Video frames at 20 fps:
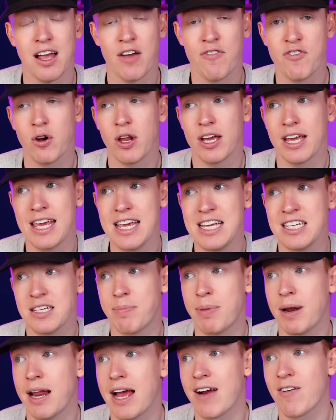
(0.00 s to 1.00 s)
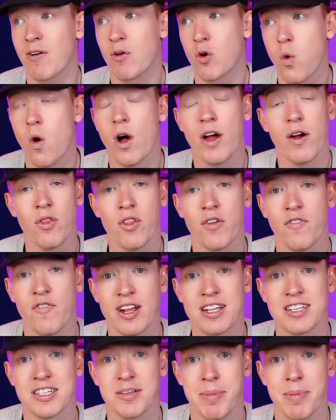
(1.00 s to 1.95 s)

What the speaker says: I feel like he's a player I'm quite on the fence